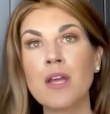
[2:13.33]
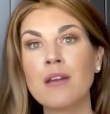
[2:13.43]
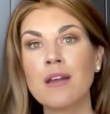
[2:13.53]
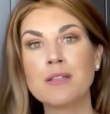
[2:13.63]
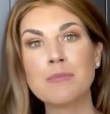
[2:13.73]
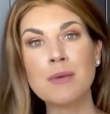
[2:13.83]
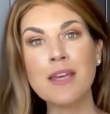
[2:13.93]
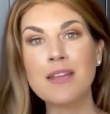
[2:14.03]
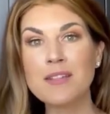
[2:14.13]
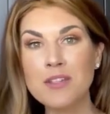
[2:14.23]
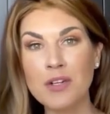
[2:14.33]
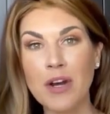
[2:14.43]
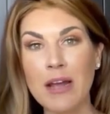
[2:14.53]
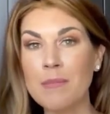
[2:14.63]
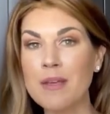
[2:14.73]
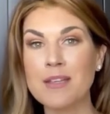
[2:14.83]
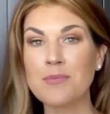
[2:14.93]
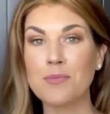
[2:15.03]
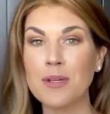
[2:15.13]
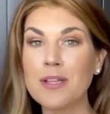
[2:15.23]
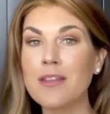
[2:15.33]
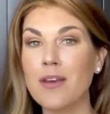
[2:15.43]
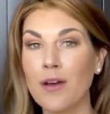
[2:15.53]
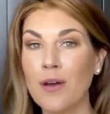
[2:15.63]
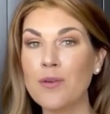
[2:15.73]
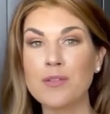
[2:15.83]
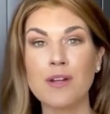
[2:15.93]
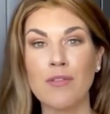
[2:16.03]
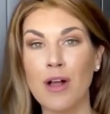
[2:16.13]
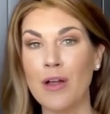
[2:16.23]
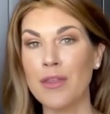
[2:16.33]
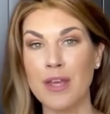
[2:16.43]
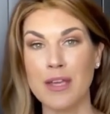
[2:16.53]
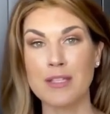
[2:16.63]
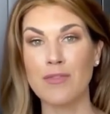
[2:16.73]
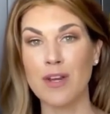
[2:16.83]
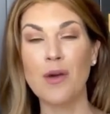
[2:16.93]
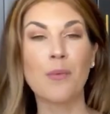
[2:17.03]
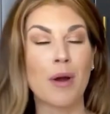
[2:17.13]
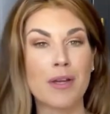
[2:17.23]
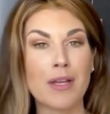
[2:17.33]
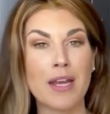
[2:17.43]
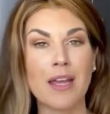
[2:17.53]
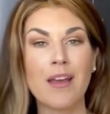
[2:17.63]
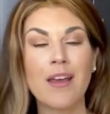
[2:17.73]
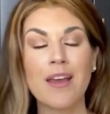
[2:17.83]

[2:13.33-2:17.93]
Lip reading: Now, to me, Instagram is really the host of all things video marketing.